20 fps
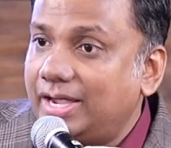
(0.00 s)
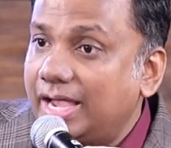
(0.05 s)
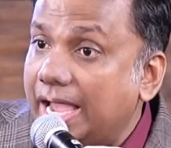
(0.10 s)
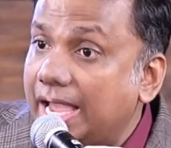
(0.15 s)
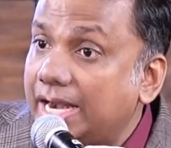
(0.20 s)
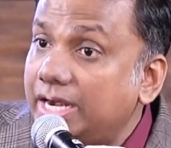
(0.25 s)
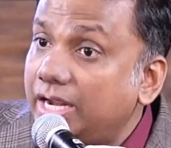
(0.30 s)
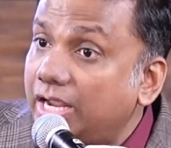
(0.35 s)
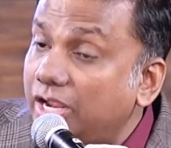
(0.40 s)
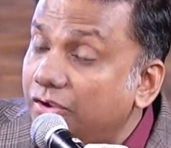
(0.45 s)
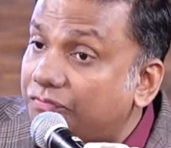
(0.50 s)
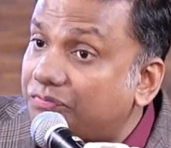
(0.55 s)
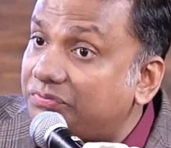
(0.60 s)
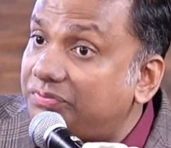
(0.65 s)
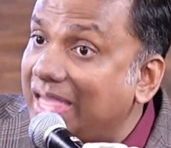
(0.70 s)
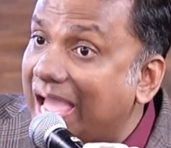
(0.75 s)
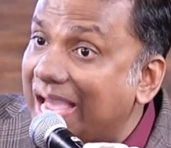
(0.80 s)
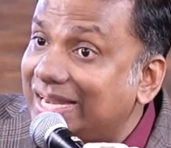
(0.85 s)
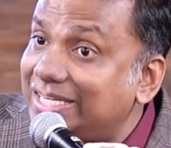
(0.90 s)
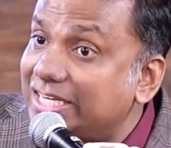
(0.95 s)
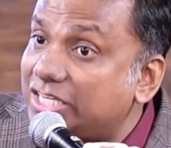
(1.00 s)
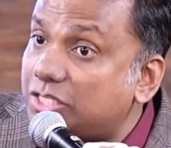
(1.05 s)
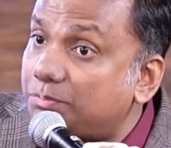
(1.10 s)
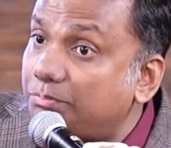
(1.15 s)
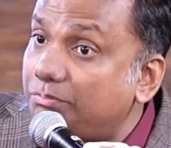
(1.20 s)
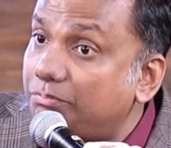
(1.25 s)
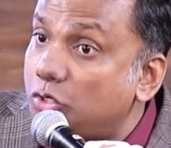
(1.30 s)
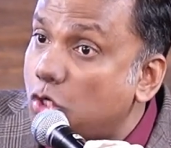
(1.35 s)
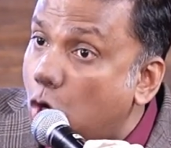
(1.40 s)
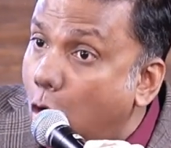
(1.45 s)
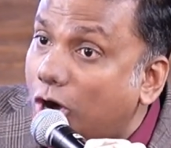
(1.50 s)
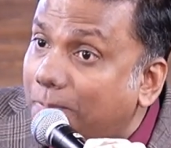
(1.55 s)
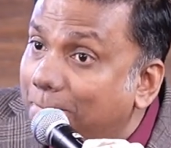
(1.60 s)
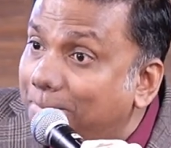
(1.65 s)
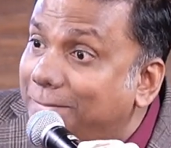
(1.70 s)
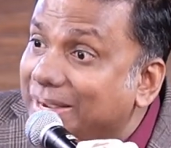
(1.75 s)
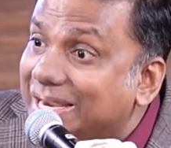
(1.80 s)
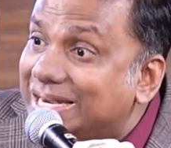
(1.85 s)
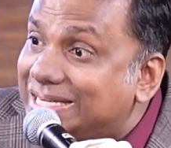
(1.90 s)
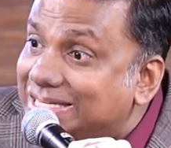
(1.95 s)
And if that is
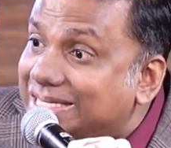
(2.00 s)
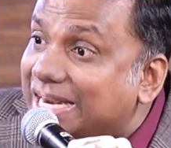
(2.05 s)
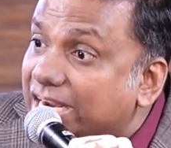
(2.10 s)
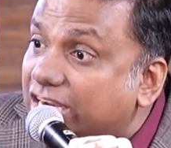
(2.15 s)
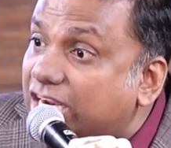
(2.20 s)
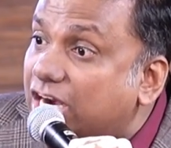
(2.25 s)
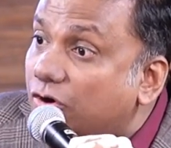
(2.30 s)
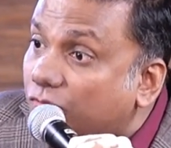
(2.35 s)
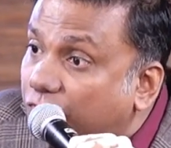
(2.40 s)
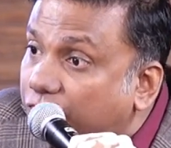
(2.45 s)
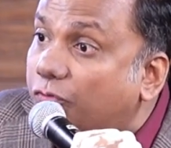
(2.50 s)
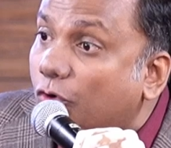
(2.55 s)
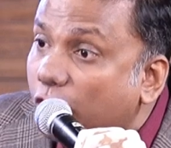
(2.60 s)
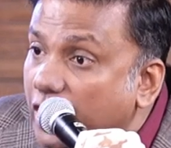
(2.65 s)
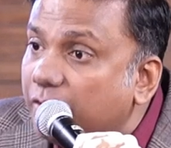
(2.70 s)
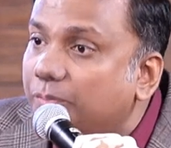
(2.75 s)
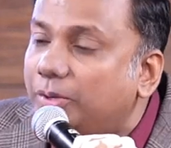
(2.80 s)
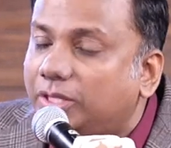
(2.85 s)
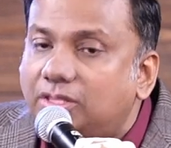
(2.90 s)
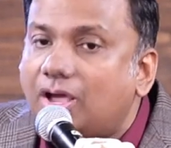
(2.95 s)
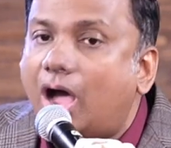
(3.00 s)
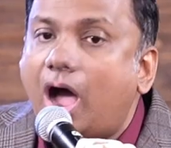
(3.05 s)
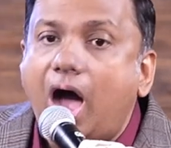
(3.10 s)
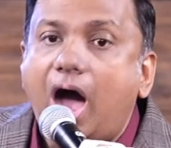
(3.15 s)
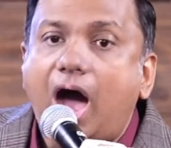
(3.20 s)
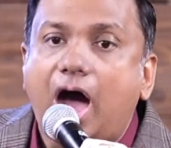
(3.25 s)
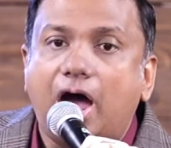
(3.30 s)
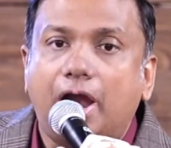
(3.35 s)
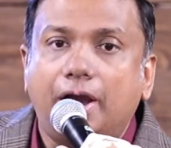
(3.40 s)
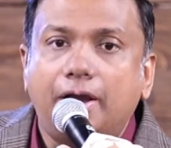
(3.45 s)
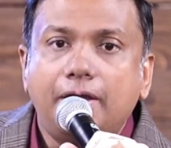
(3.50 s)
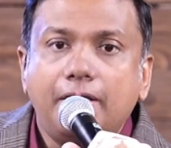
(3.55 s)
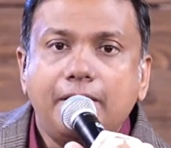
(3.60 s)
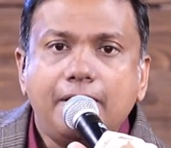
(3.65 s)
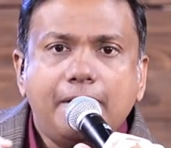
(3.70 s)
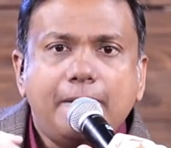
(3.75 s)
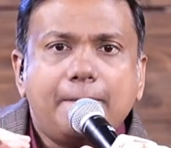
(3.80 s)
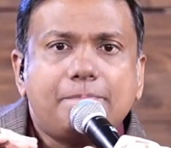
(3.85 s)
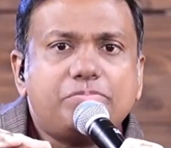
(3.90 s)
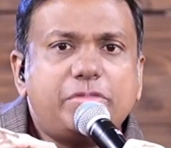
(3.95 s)
not being taken fully with heart,
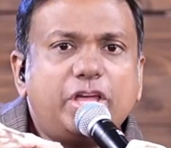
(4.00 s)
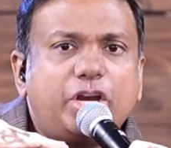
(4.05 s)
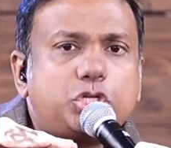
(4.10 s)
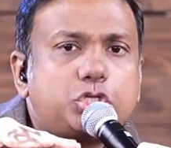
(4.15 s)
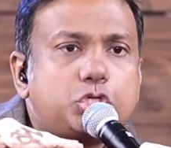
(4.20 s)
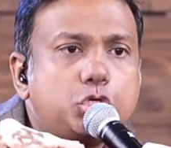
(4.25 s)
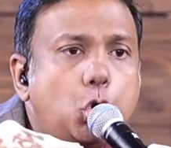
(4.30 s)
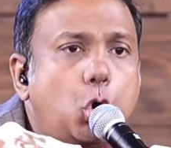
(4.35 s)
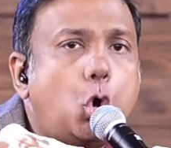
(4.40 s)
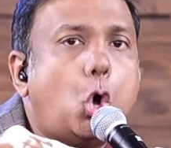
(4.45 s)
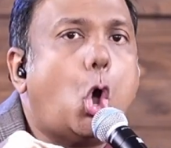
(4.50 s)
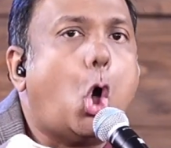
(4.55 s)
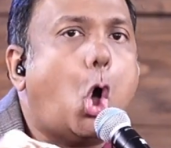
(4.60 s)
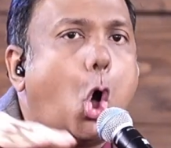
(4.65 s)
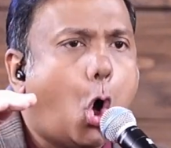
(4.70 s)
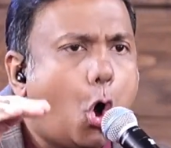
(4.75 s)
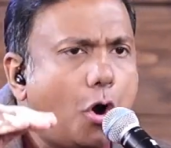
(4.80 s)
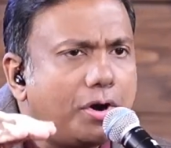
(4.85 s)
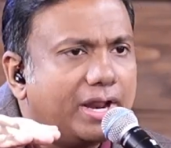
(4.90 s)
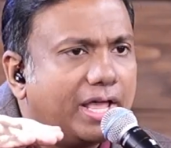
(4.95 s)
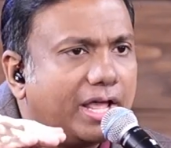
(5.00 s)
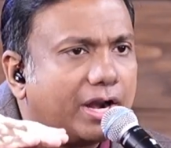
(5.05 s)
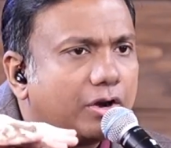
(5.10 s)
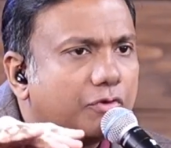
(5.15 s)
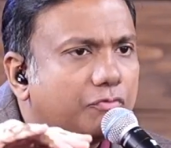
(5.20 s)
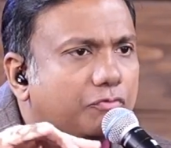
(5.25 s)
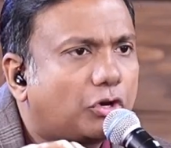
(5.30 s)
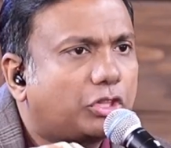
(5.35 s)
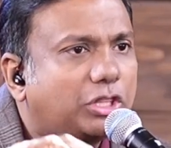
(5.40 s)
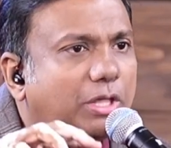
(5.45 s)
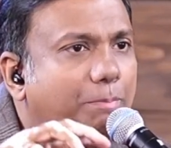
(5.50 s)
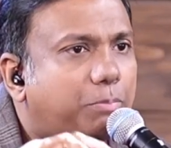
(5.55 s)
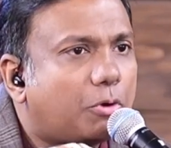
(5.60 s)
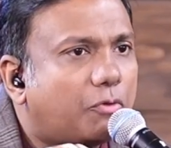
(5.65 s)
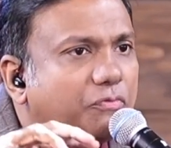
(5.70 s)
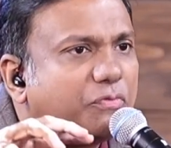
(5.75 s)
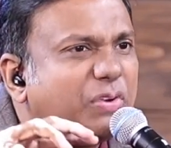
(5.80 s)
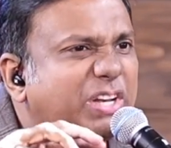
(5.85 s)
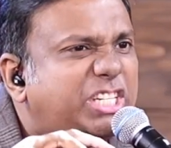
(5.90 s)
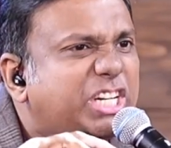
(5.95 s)
there is no honor for the
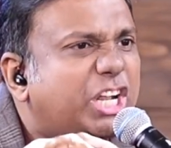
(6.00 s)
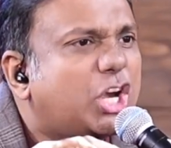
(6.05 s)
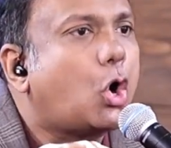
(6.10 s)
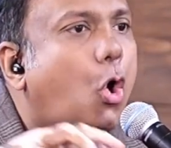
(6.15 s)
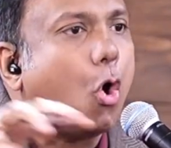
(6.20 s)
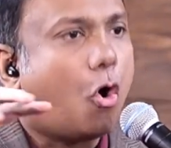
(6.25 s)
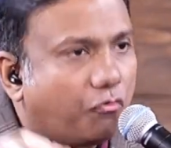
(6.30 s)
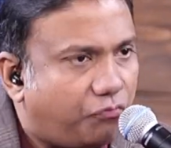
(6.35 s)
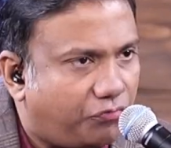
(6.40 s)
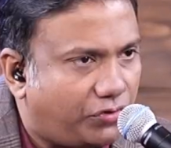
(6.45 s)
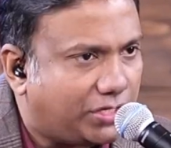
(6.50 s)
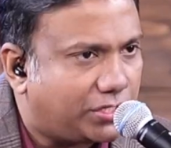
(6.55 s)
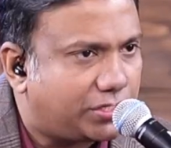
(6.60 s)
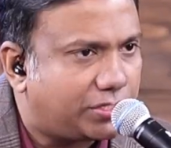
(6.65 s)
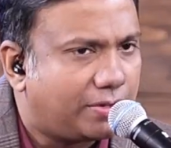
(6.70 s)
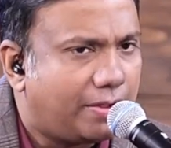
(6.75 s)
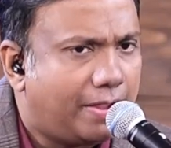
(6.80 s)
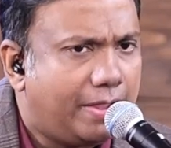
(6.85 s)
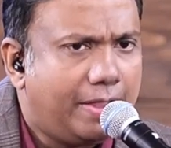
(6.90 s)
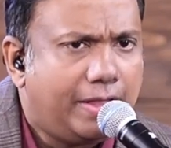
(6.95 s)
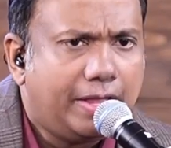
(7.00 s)
prophetic office.